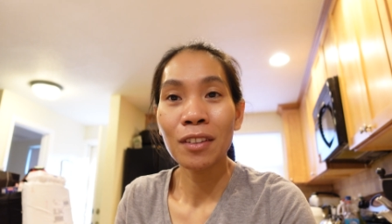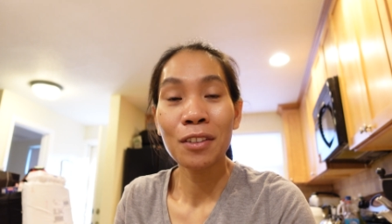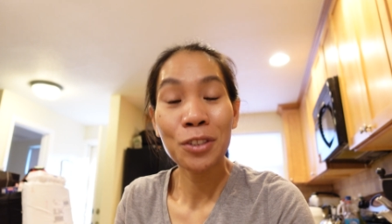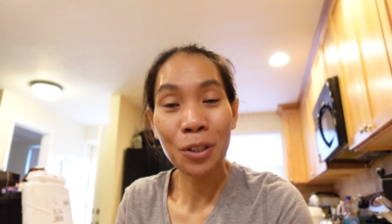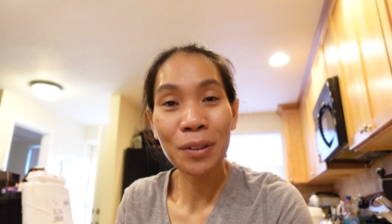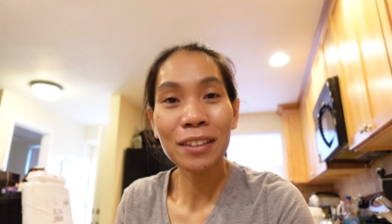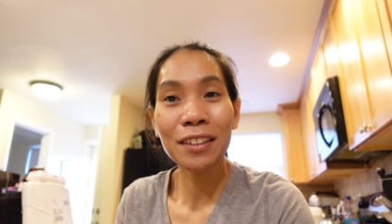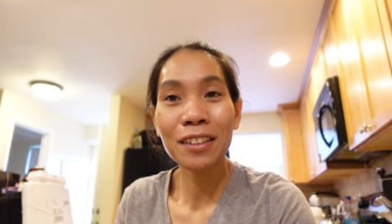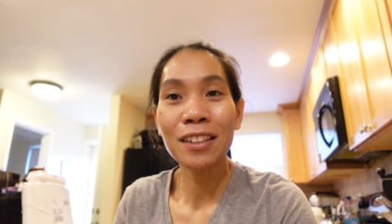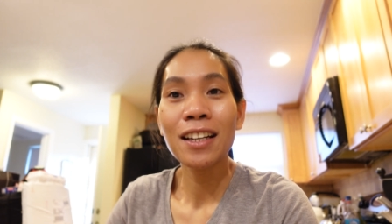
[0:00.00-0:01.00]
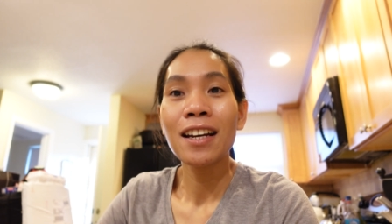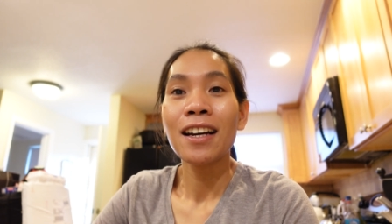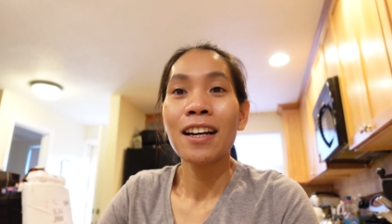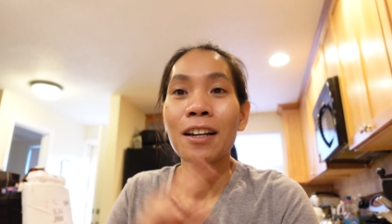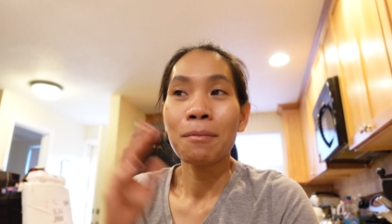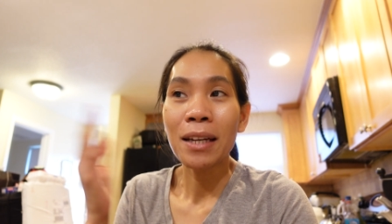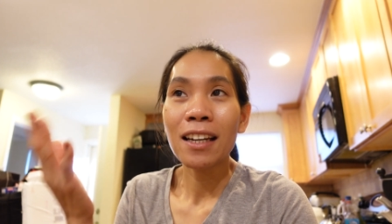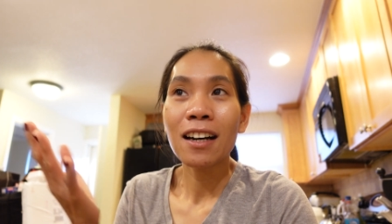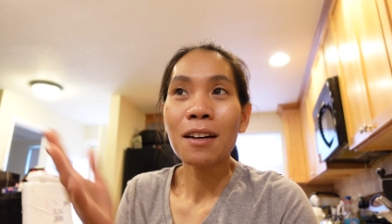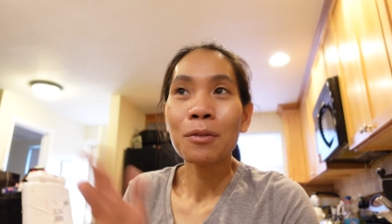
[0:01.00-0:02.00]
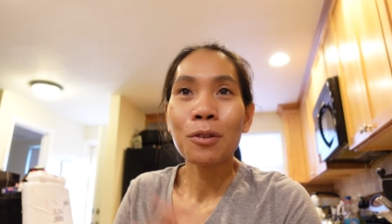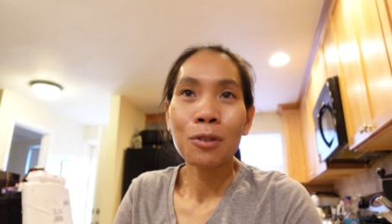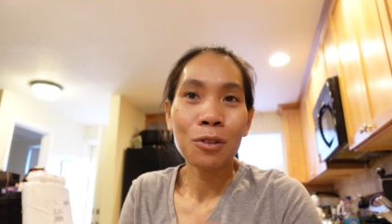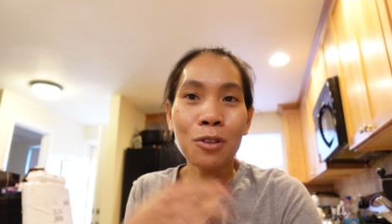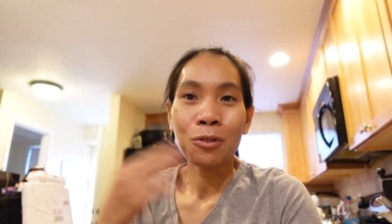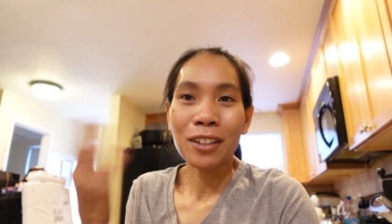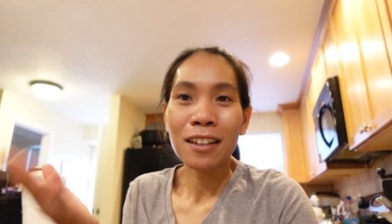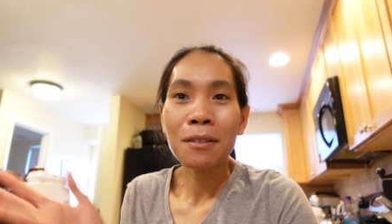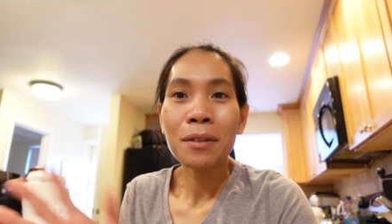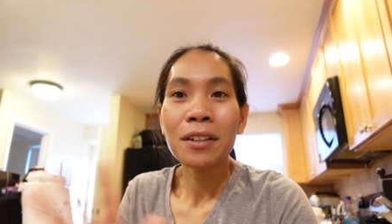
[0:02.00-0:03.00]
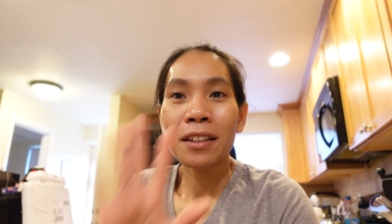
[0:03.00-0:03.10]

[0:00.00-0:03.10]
showing their makeup or whatever,